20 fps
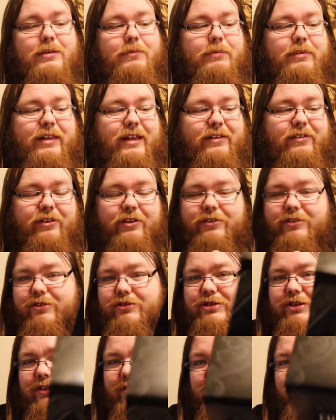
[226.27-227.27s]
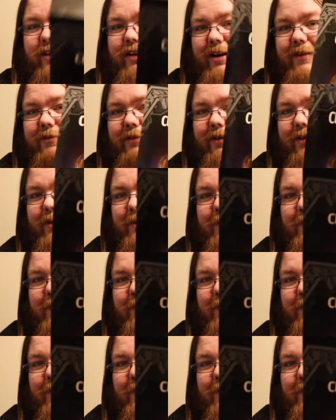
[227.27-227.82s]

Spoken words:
But that's also just the cover of the